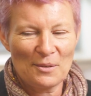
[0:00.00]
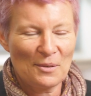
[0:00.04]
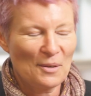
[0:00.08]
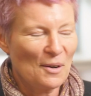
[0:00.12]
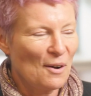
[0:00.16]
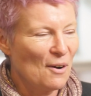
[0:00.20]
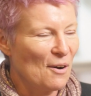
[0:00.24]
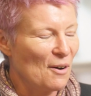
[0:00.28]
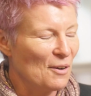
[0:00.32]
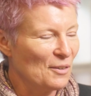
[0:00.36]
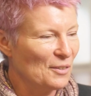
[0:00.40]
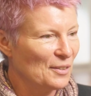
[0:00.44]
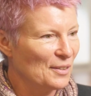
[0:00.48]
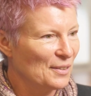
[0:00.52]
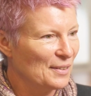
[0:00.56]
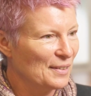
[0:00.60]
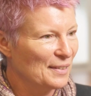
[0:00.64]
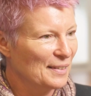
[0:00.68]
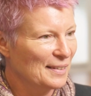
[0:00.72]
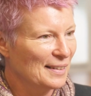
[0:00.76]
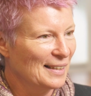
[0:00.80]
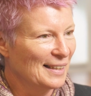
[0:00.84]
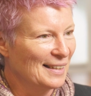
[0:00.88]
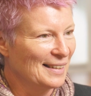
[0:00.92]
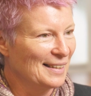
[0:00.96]
hard
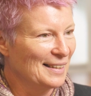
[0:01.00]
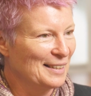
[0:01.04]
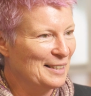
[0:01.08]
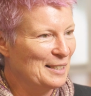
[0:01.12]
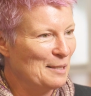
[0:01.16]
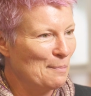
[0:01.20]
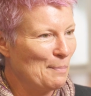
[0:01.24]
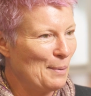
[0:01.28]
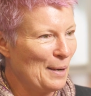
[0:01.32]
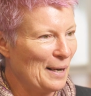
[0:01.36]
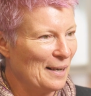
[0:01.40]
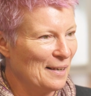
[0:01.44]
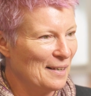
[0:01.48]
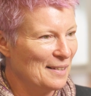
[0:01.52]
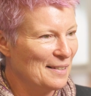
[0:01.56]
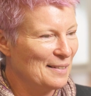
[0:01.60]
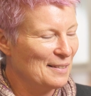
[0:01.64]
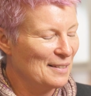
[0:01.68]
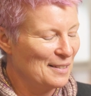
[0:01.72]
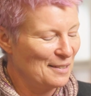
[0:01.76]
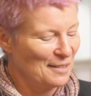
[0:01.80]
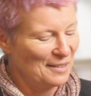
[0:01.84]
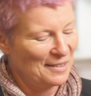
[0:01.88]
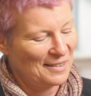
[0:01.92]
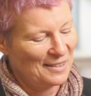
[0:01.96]

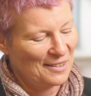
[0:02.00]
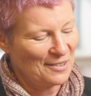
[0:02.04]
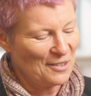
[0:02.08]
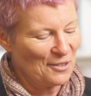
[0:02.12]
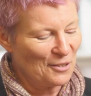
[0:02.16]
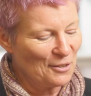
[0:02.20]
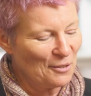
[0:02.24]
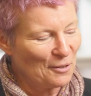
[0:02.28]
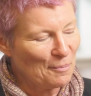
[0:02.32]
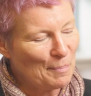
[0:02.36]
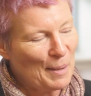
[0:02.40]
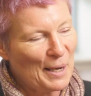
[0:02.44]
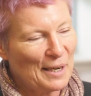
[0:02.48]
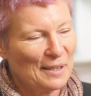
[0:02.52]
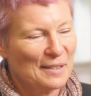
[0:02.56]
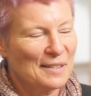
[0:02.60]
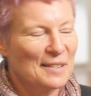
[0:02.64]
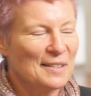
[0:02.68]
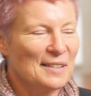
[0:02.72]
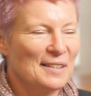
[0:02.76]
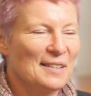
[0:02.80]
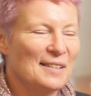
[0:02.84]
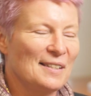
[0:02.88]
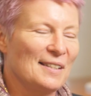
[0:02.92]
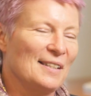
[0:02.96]
to juggle,
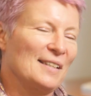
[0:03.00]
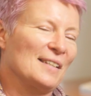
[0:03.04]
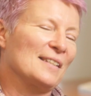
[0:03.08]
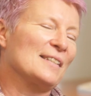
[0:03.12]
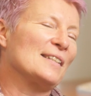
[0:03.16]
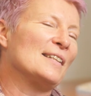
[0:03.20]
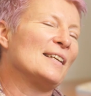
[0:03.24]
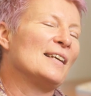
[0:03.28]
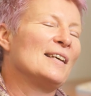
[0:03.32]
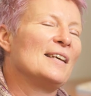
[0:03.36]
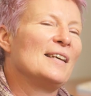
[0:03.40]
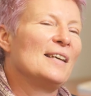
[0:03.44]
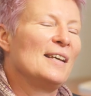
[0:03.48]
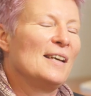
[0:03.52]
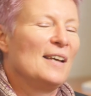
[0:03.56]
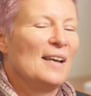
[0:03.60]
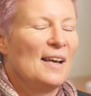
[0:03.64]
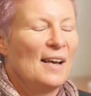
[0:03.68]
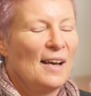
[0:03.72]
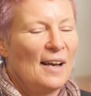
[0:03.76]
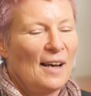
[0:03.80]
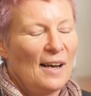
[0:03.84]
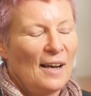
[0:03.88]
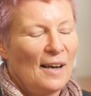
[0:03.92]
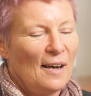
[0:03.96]
balance these things.
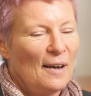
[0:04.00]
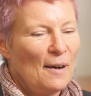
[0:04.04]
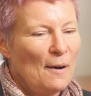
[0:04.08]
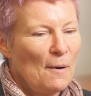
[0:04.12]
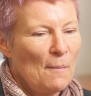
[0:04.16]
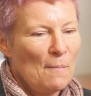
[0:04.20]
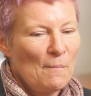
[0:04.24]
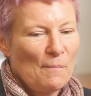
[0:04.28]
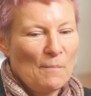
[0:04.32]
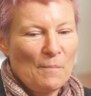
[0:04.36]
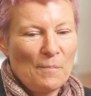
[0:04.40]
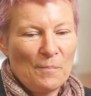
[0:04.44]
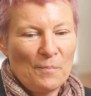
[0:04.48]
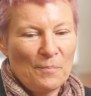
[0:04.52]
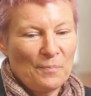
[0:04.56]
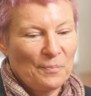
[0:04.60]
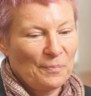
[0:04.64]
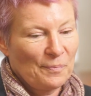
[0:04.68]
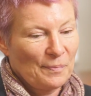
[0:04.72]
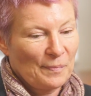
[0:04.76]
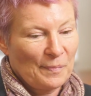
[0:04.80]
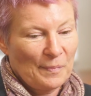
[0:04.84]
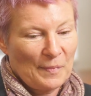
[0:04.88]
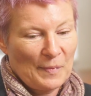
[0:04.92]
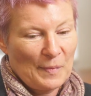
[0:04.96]
Yeah.
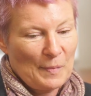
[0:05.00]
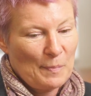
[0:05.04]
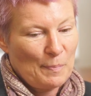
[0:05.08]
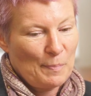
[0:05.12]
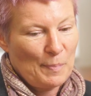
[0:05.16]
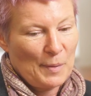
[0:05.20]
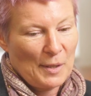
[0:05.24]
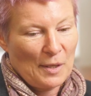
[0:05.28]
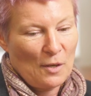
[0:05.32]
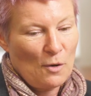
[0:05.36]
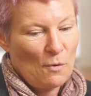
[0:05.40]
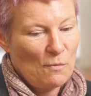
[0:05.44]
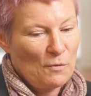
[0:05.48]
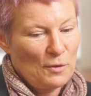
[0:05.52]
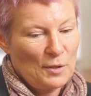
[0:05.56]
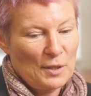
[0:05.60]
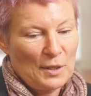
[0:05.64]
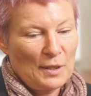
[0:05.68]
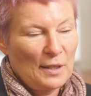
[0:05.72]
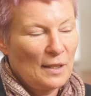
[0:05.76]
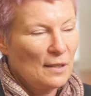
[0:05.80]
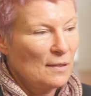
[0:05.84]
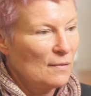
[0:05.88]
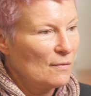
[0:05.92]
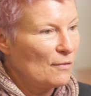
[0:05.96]
But
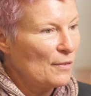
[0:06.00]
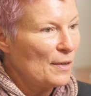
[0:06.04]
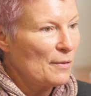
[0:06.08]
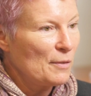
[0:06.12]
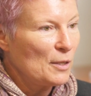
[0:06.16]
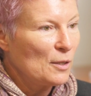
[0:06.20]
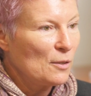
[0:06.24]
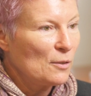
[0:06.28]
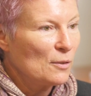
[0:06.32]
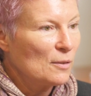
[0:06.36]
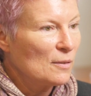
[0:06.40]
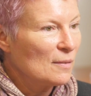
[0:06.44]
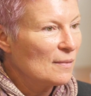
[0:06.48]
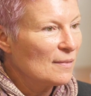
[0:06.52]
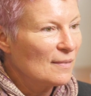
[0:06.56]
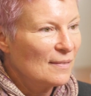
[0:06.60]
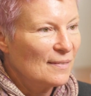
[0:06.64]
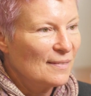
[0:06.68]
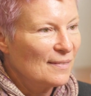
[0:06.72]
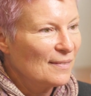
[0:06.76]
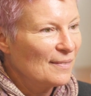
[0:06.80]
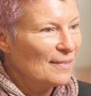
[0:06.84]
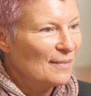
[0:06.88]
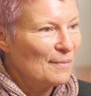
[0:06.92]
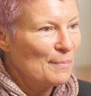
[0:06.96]
conversely, a very good
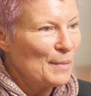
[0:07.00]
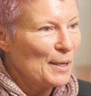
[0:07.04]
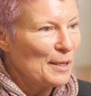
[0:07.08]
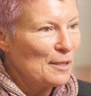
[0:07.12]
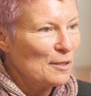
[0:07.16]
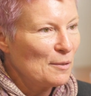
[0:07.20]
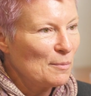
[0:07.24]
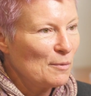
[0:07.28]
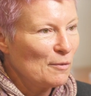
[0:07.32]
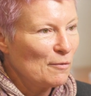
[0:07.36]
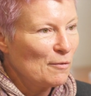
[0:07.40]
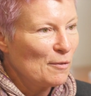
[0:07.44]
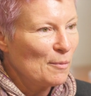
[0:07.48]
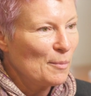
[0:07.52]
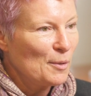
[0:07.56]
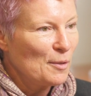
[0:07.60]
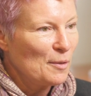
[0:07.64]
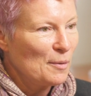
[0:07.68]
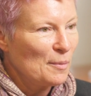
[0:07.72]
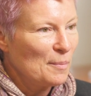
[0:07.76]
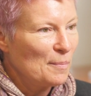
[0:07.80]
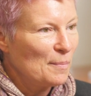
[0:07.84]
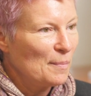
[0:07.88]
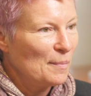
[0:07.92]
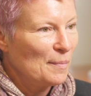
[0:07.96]
management from
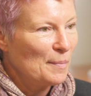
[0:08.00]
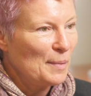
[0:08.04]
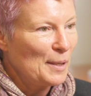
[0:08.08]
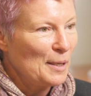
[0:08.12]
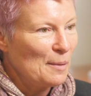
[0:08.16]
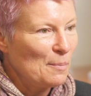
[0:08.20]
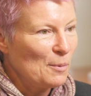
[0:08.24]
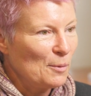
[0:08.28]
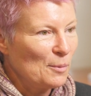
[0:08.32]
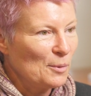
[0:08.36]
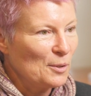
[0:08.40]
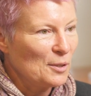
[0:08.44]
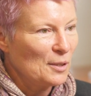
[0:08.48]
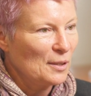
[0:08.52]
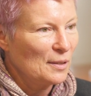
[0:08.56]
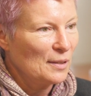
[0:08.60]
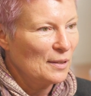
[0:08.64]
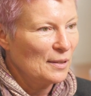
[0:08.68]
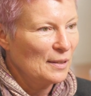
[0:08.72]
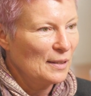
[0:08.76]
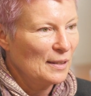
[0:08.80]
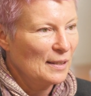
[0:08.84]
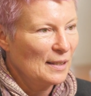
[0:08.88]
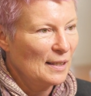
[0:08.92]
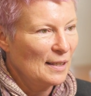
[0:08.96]
other people. So
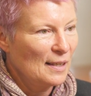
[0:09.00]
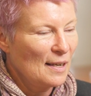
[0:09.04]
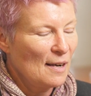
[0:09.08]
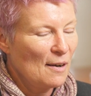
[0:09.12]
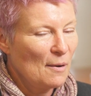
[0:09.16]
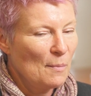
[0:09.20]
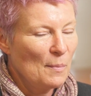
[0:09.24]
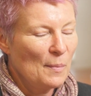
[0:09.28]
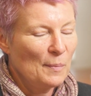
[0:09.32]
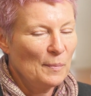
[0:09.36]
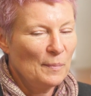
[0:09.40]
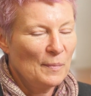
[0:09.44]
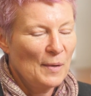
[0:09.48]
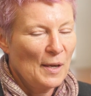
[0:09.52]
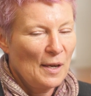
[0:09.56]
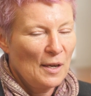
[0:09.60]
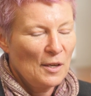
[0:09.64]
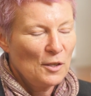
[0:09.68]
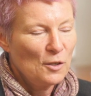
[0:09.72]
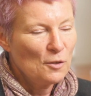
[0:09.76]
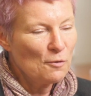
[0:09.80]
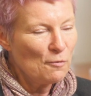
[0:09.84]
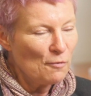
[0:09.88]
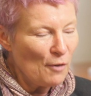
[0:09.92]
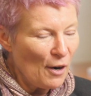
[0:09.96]

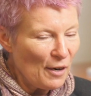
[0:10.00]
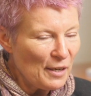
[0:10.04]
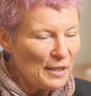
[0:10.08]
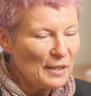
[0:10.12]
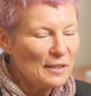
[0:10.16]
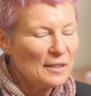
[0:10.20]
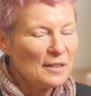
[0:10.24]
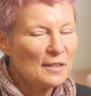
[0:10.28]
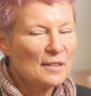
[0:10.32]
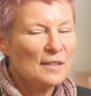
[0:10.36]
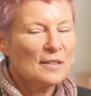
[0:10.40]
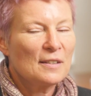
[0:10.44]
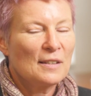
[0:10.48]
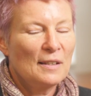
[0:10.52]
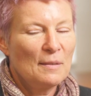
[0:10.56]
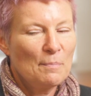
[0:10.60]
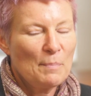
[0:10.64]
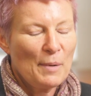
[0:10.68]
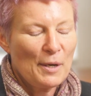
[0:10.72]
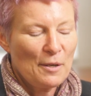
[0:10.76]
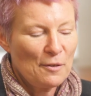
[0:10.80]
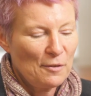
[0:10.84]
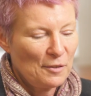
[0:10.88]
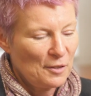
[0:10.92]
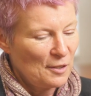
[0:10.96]
your rights in
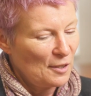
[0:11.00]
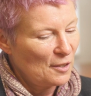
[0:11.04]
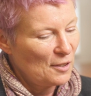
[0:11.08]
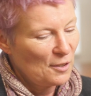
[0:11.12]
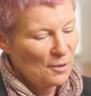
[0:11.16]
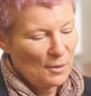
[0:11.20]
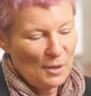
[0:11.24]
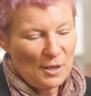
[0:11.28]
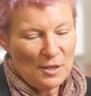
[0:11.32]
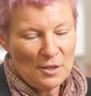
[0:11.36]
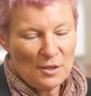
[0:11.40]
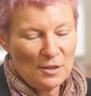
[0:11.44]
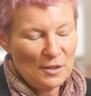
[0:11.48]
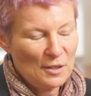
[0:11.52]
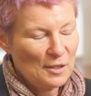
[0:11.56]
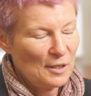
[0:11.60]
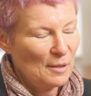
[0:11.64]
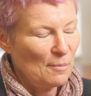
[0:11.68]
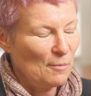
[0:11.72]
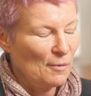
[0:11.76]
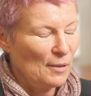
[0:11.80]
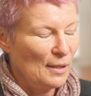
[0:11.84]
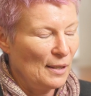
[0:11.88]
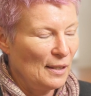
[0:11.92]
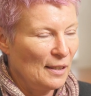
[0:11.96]
both situations
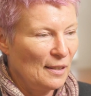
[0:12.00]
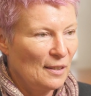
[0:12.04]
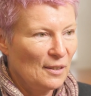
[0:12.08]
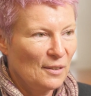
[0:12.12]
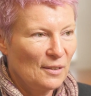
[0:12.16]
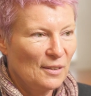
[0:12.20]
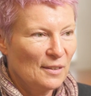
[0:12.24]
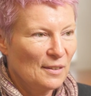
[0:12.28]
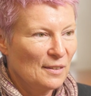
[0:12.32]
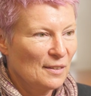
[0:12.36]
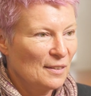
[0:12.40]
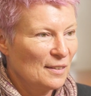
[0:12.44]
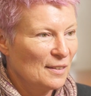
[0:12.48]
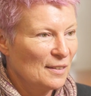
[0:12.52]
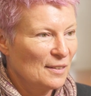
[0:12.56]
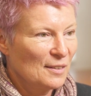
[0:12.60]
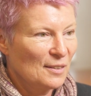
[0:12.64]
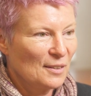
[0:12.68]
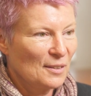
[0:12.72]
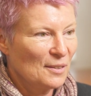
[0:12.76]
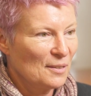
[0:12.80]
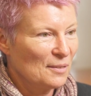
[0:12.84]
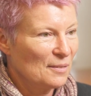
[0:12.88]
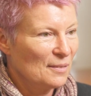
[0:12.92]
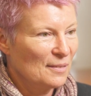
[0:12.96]
seem really good.
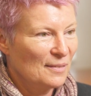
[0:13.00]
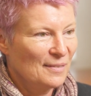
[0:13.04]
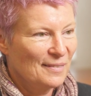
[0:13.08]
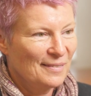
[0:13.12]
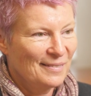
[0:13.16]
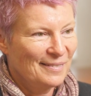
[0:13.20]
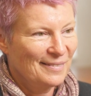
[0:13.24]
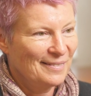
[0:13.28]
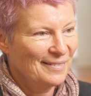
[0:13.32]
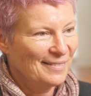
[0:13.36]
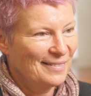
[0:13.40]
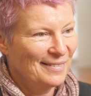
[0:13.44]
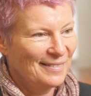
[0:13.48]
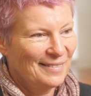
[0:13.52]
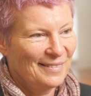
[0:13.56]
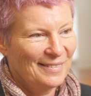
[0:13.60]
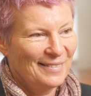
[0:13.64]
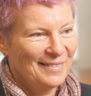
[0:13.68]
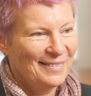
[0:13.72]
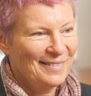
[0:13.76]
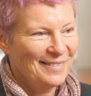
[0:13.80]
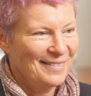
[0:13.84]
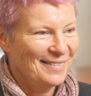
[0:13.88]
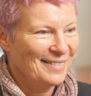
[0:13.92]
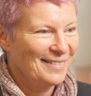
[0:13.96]
So
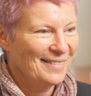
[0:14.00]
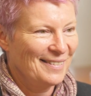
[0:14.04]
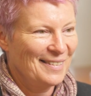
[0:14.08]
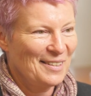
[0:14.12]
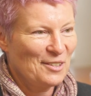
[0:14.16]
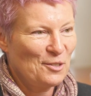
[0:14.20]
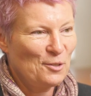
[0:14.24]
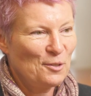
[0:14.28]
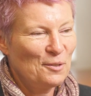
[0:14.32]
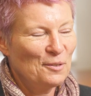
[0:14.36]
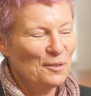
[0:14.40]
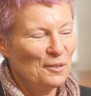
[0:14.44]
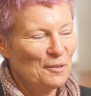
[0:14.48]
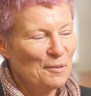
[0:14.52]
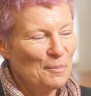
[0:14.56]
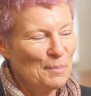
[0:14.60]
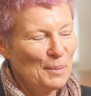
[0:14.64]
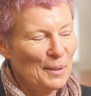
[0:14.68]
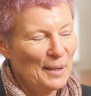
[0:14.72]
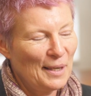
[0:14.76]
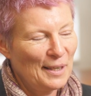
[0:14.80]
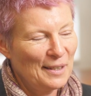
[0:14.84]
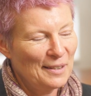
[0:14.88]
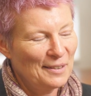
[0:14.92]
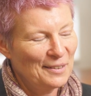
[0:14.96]
I shouldn't
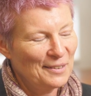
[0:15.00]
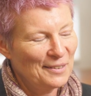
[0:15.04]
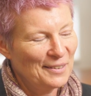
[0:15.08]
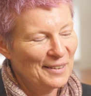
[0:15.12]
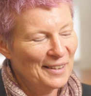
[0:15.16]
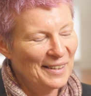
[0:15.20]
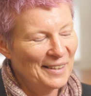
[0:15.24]
complain.